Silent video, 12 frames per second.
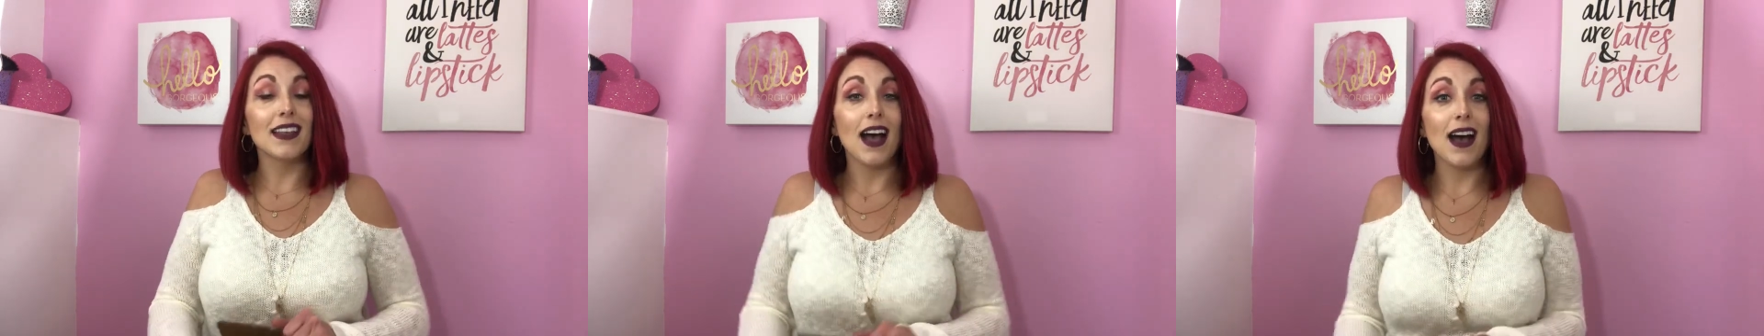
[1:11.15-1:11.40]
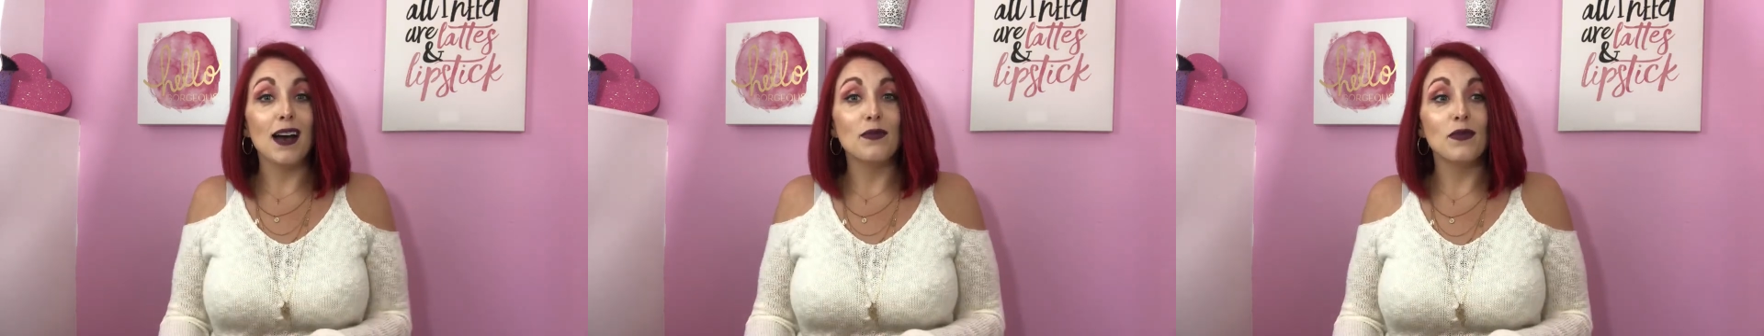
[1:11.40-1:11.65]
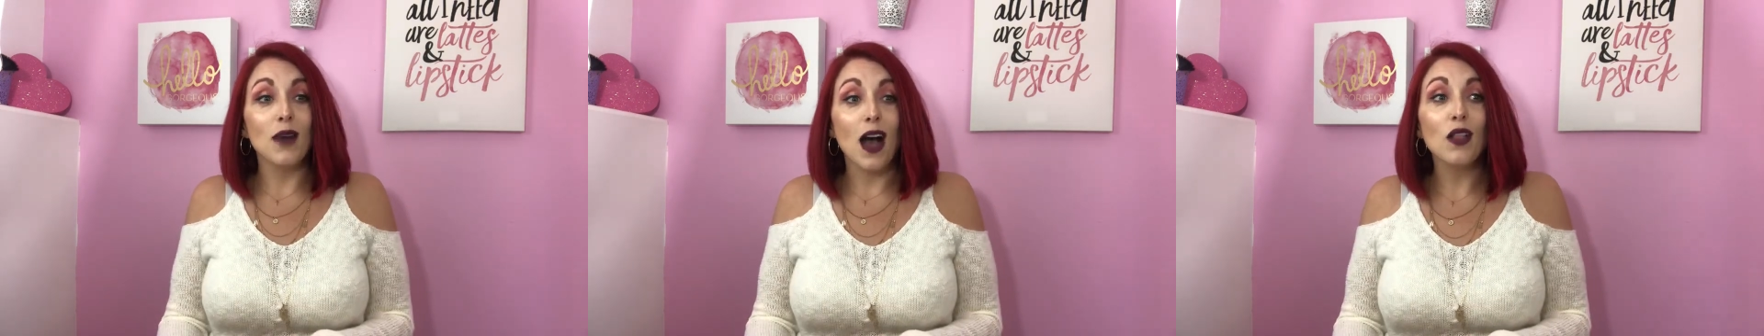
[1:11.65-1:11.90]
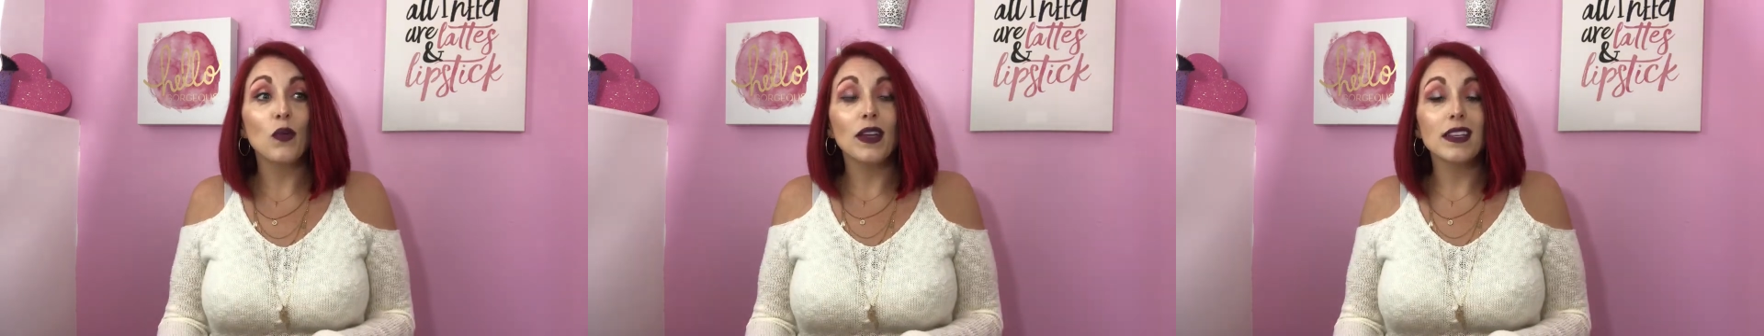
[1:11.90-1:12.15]

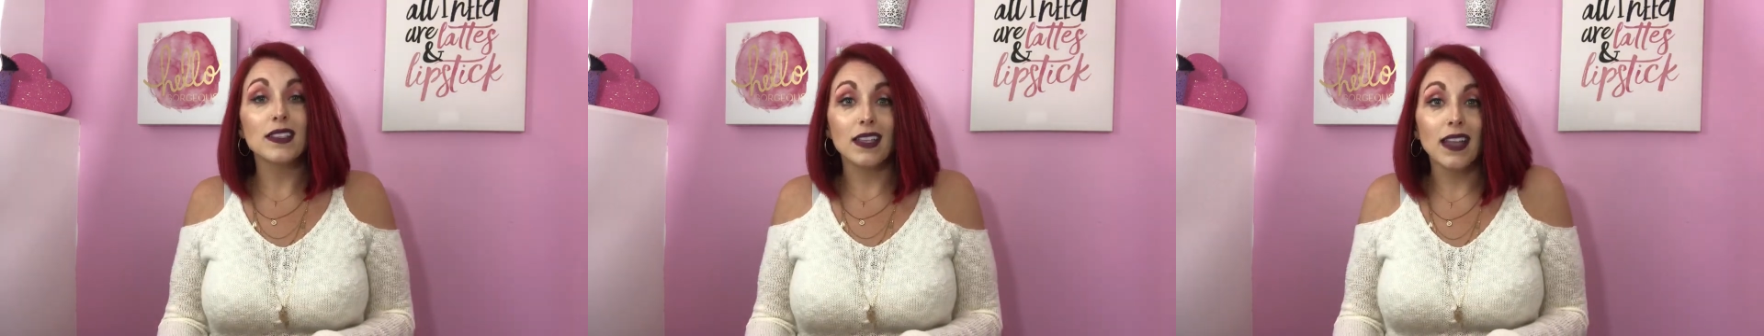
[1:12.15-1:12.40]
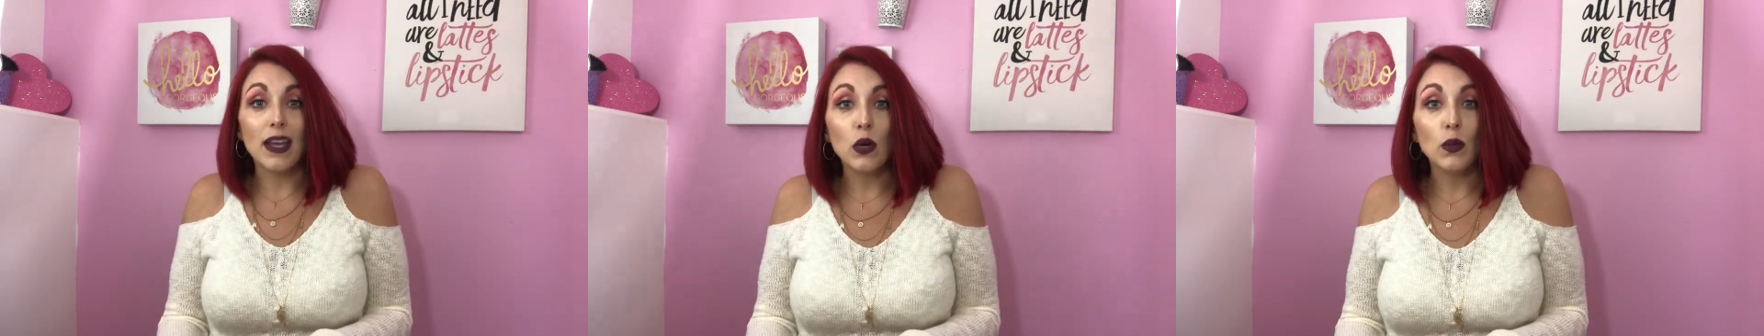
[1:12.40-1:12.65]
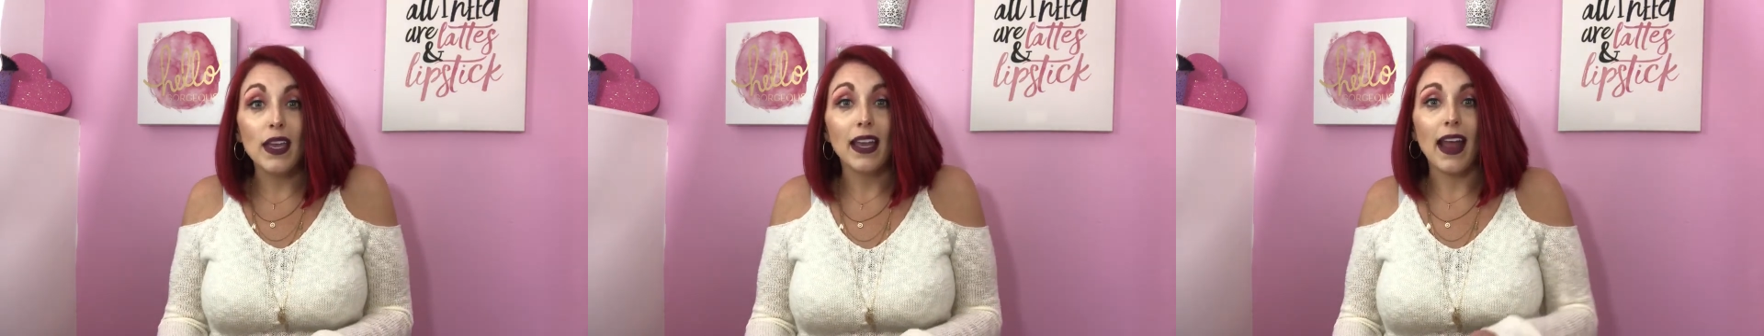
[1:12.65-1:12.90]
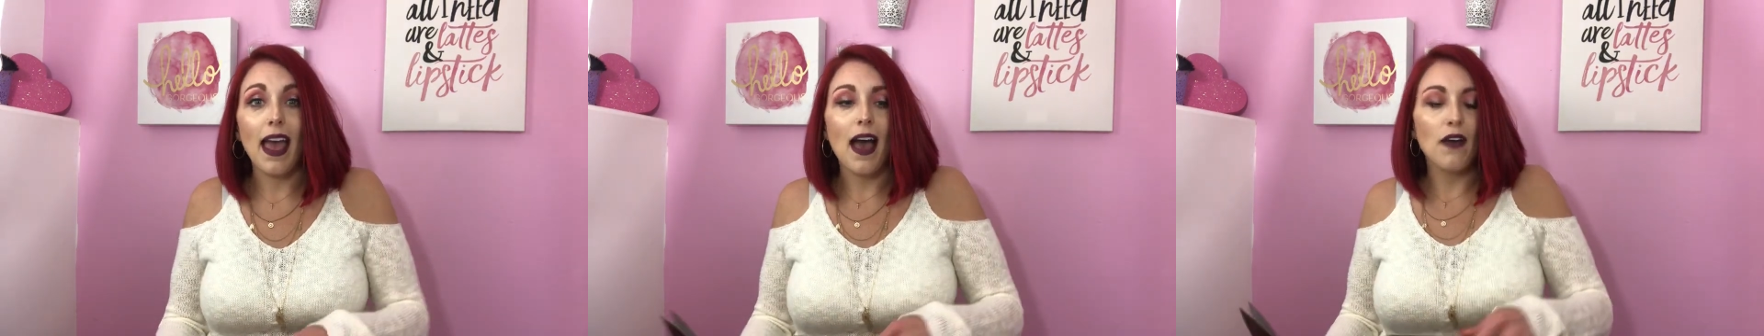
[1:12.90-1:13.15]
Halloween is in like a week
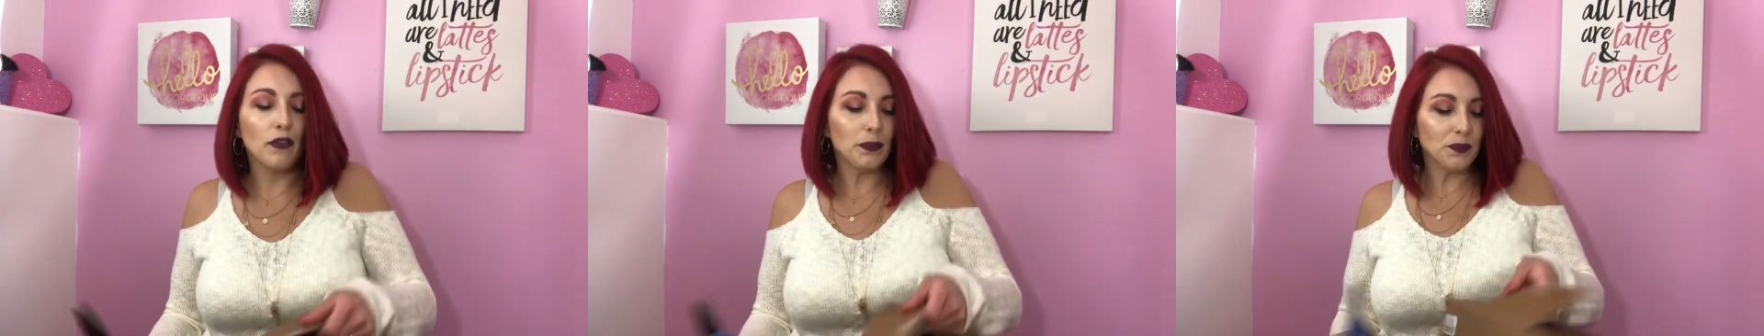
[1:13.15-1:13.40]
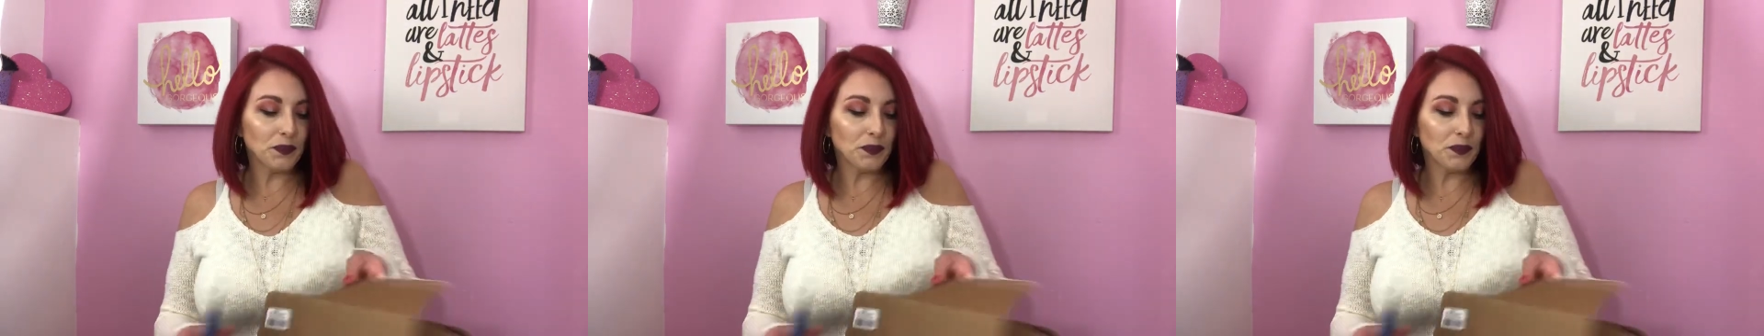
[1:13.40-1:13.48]
and a half.